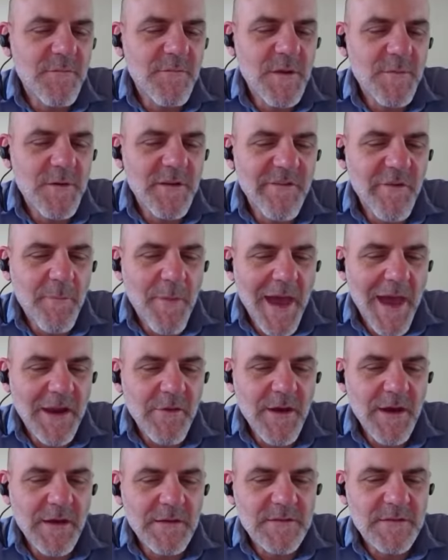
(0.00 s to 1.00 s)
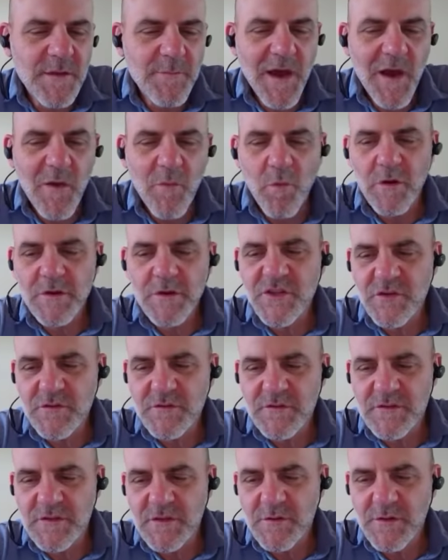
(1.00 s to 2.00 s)
give me a bit of a background about what
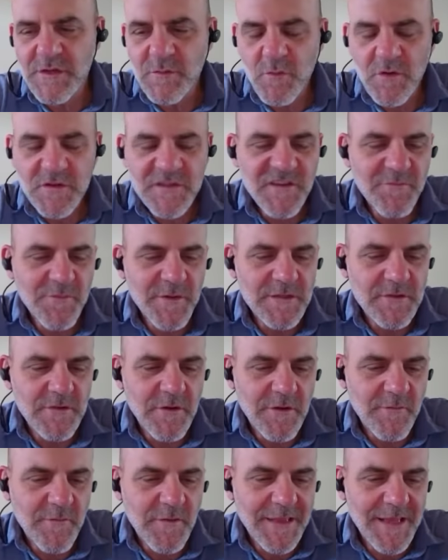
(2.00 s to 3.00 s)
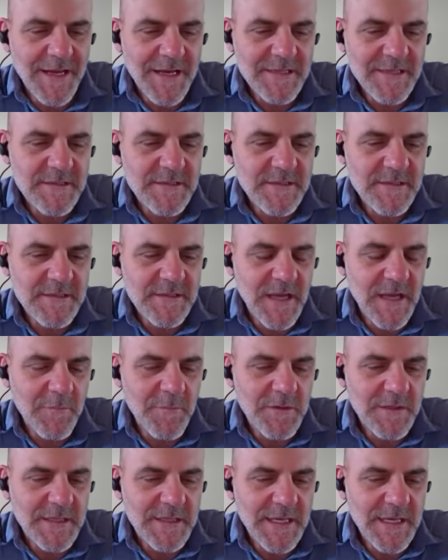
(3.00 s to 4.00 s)
you're doing, what you've been doing for the last
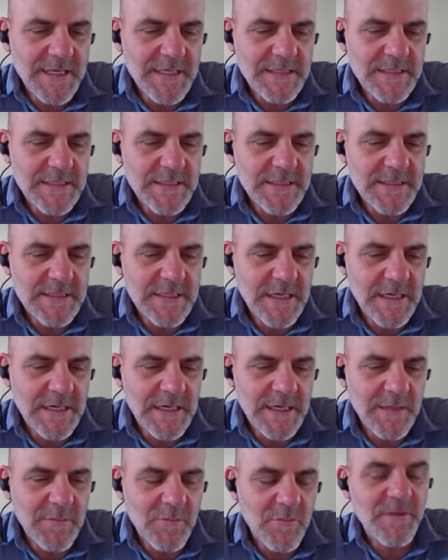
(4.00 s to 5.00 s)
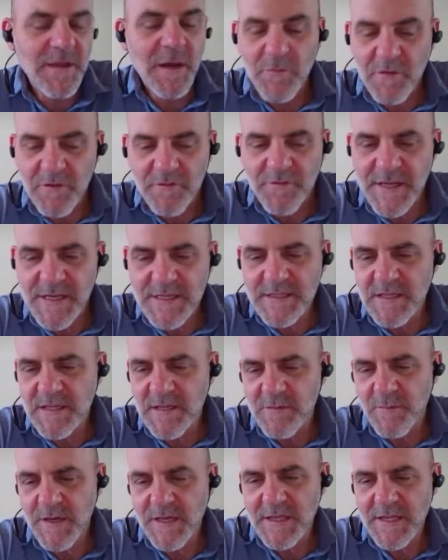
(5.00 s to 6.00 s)
couple of years, or number of years in
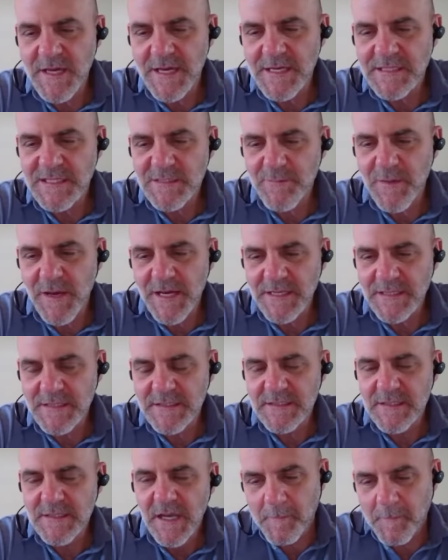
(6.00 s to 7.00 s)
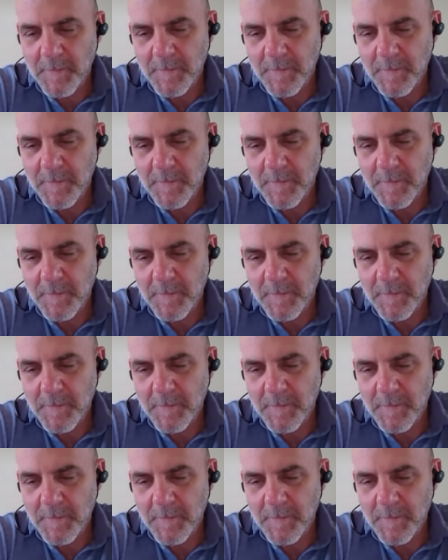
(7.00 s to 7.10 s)
the methane space.